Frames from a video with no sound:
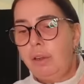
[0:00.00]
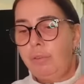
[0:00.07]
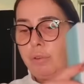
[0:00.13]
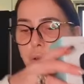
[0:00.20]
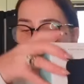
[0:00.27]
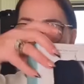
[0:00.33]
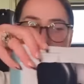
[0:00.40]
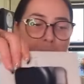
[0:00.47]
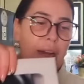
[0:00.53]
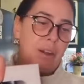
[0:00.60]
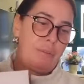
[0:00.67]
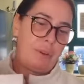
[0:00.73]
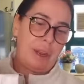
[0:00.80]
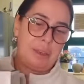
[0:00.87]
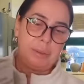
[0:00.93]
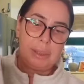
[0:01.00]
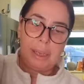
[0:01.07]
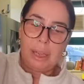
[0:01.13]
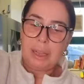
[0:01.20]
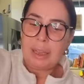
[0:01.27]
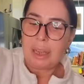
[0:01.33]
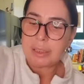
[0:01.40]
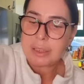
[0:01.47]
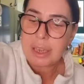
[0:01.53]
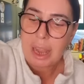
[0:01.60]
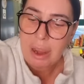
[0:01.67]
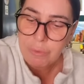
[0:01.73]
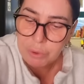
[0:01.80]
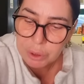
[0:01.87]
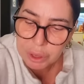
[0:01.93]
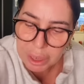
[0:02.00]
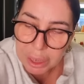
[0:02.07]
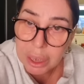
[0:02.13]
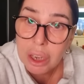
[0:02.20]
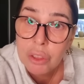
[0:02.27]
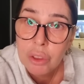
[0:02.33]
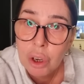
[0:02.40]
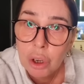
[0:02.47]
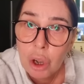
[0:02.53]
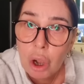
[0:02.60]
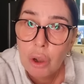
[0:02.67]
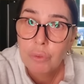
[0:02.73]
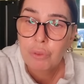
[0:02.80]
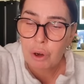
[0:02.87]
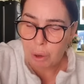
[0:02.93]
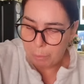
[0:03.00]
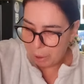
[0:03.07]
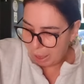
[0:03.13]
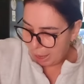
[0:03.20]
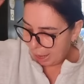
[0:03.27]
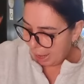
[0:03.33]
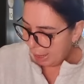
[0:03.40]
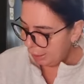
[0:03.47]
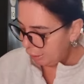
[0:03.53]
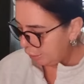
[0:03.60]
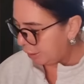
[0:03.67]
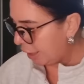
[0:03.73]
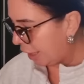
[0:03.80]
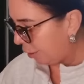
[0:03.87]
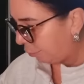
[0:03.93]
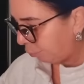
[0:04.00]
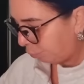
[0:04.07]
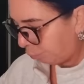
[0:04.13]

for up the caravan. That's everything that I got from Aldi.